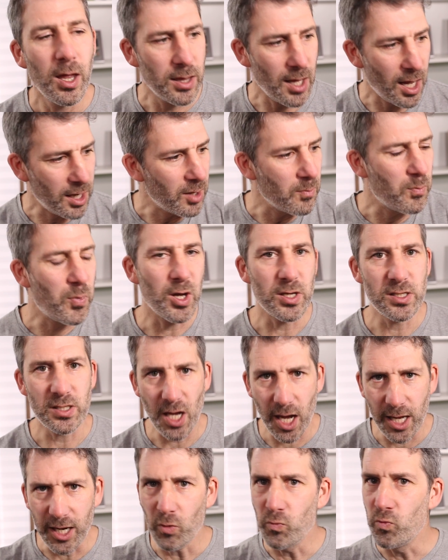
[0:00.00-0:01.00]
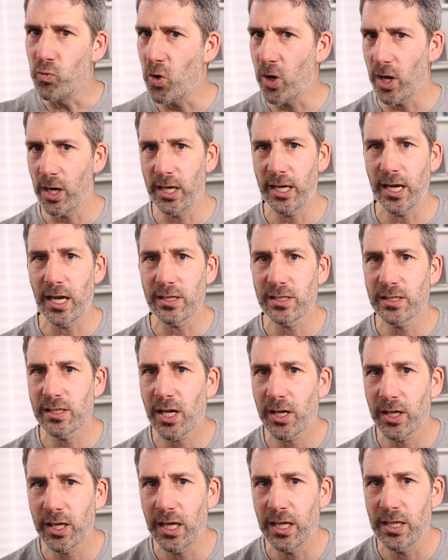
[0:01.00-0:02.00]
that I can put aside and really get
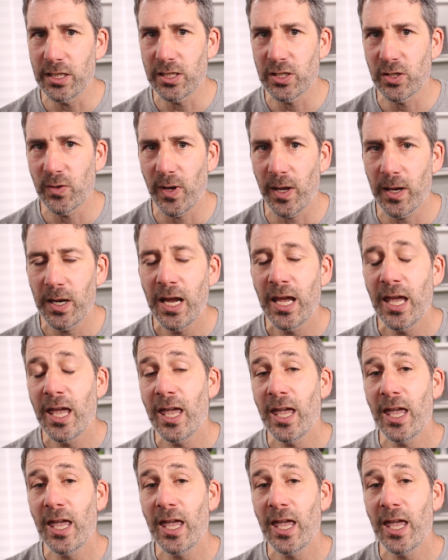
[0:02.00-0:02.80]
stuck into it.